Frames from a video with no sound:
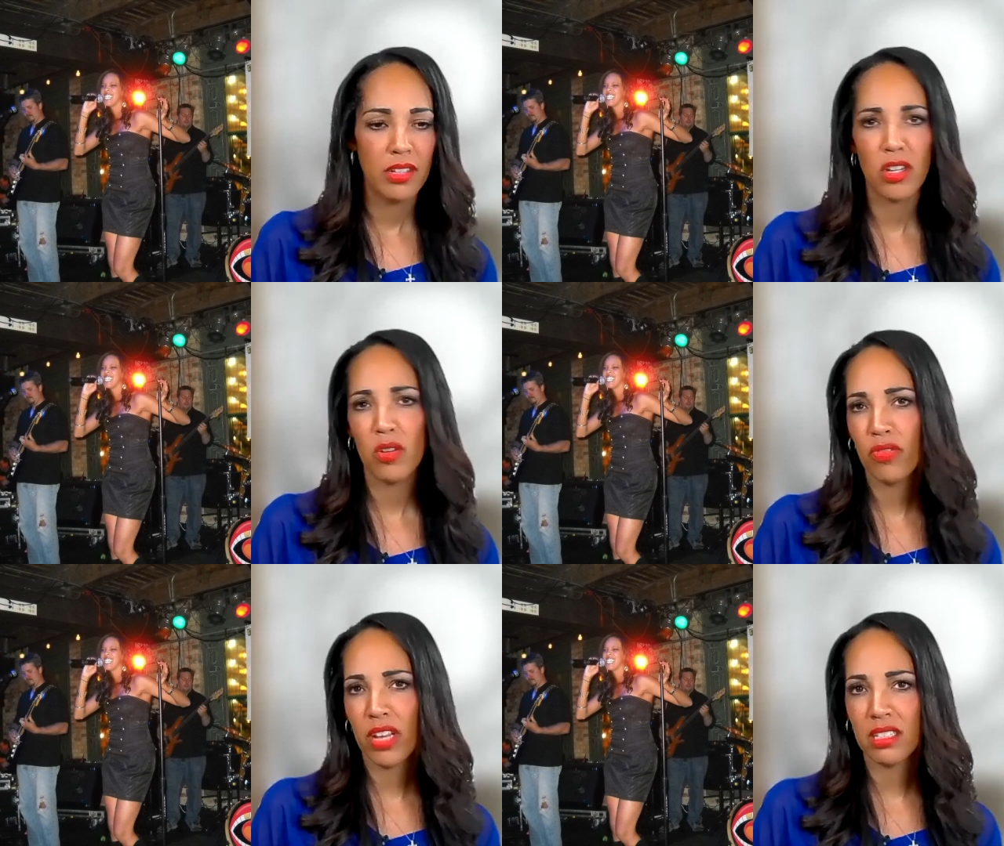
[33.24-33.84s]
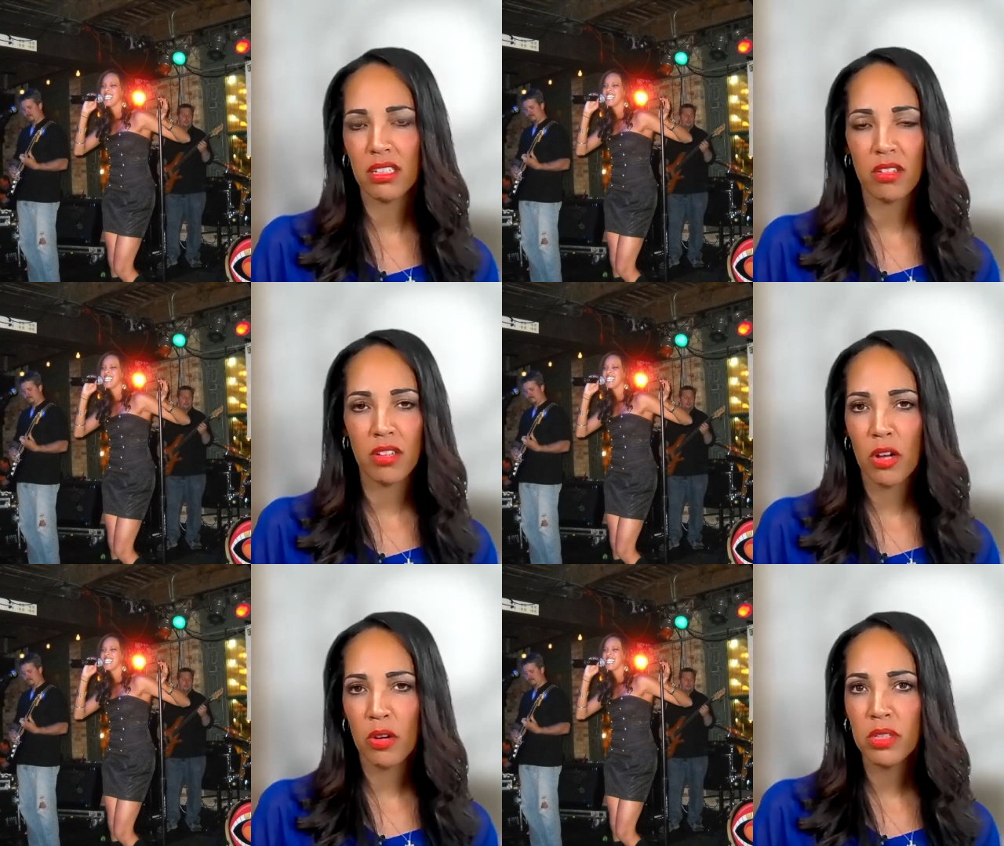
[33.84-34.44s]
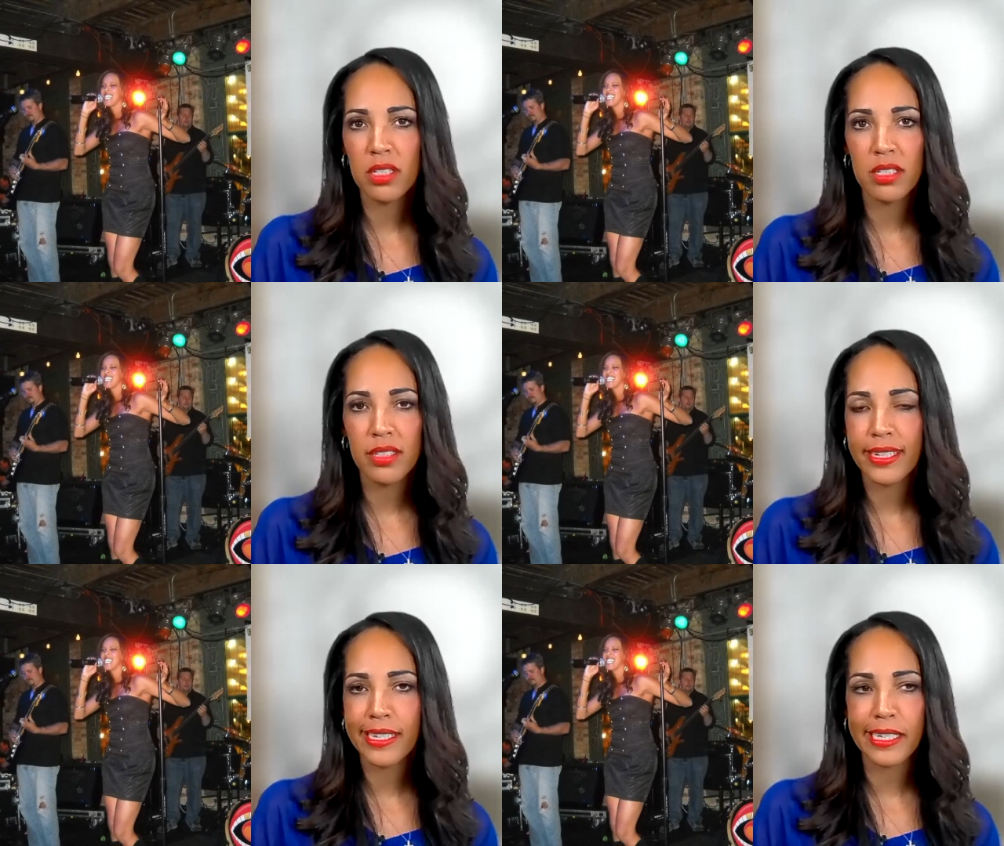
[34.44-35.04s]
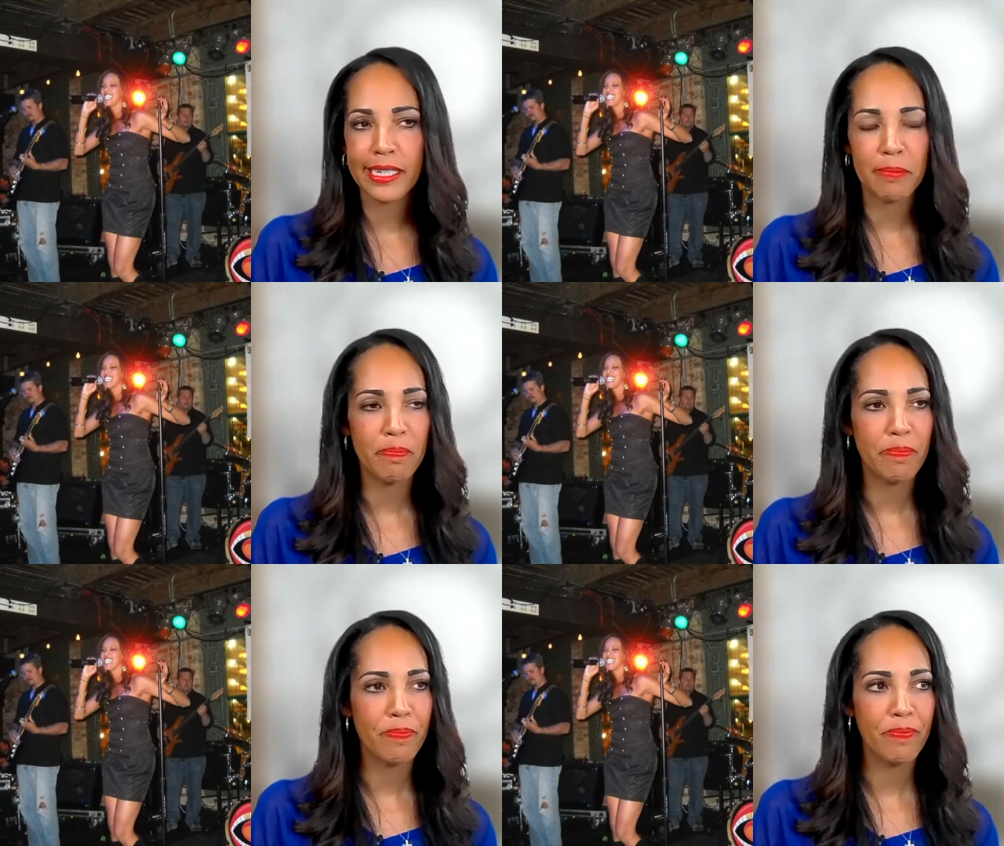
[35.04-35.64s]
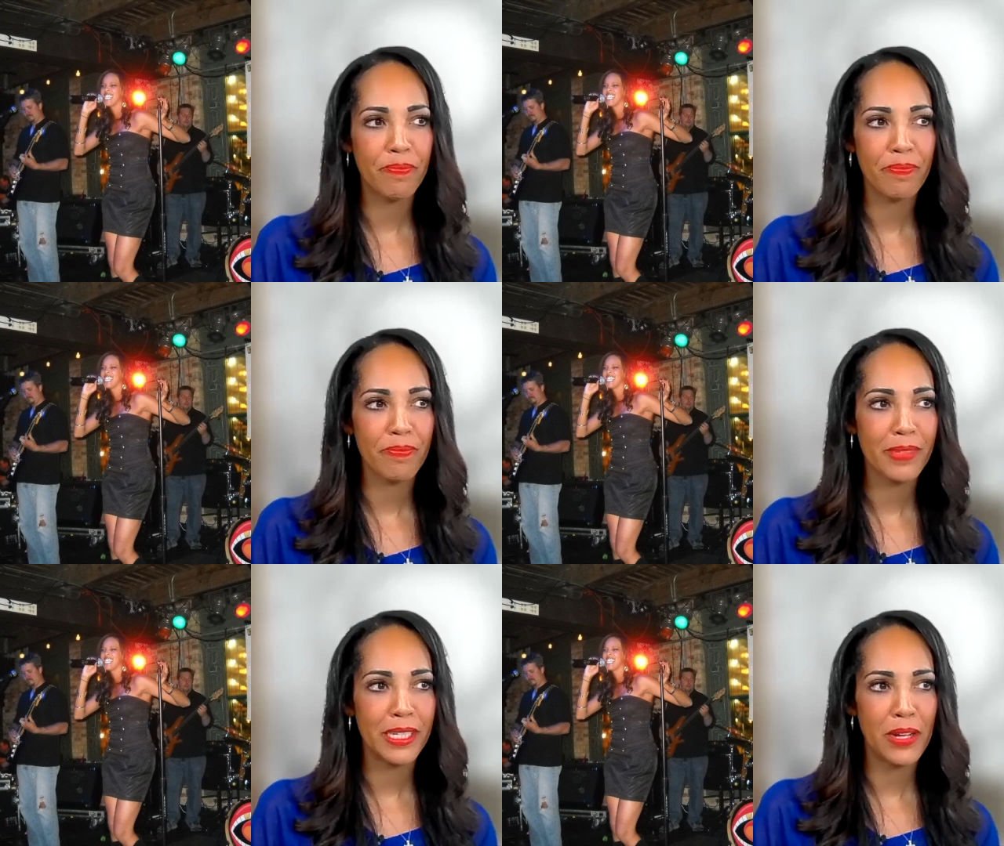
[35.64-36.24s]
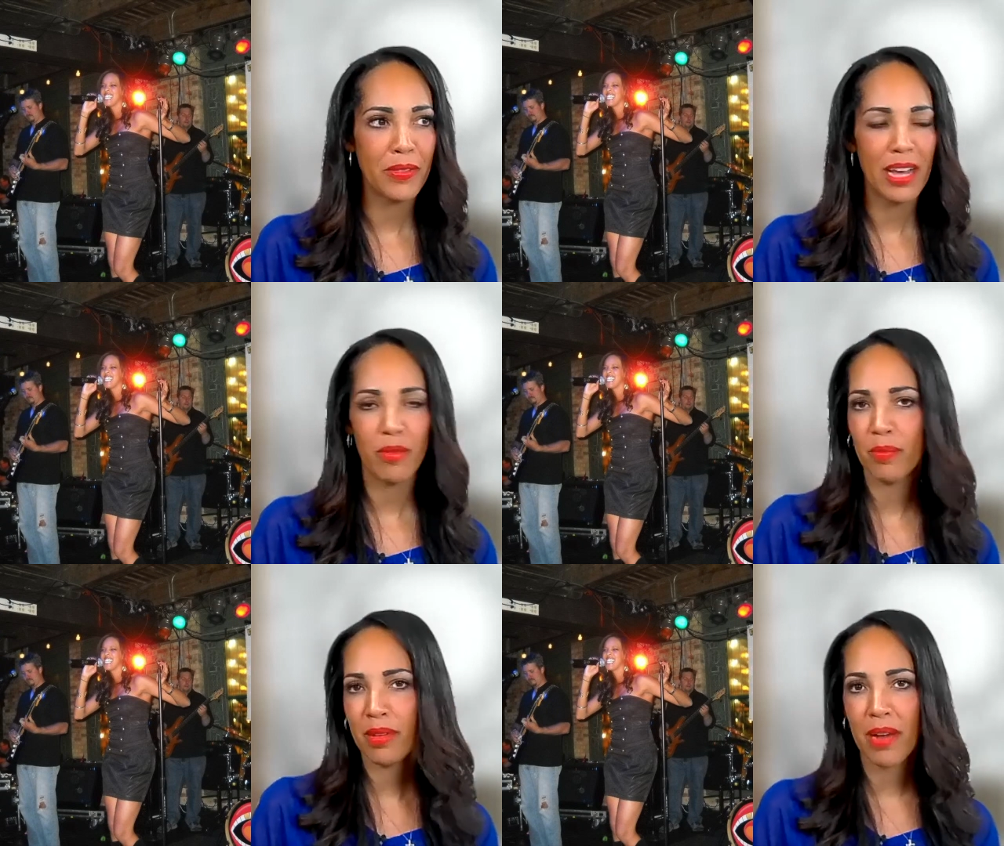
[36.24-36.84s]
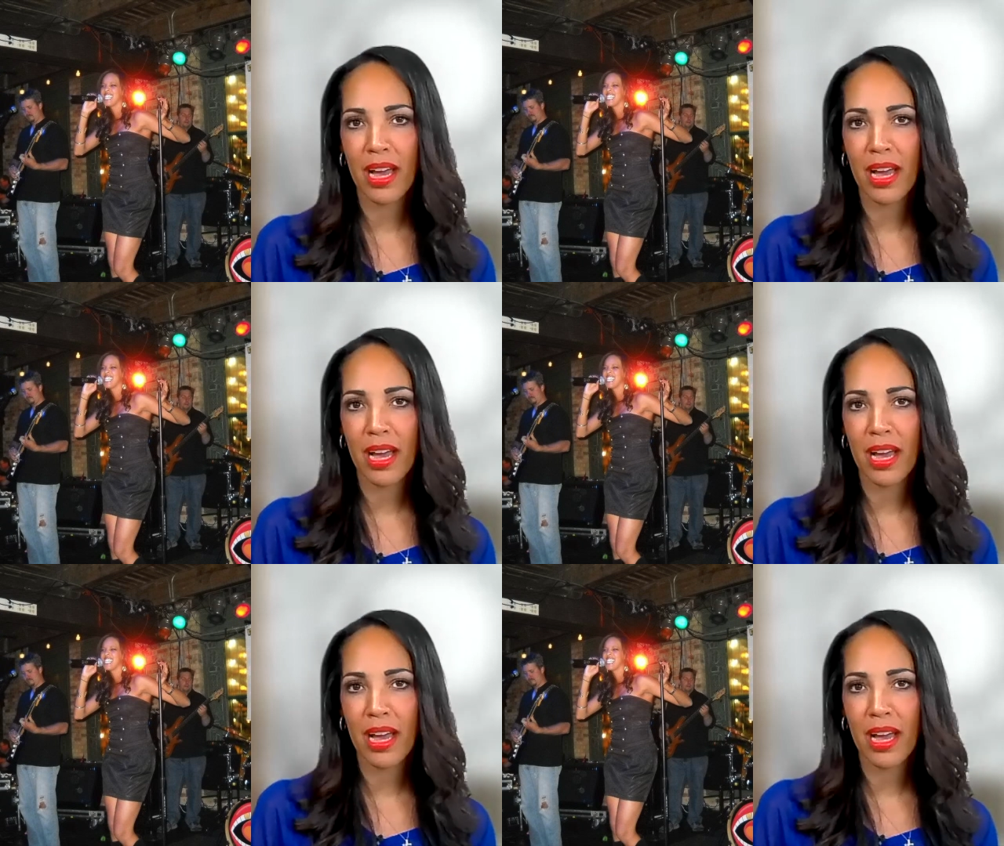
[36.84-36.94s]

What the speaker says: don't face it alone. You know, that would be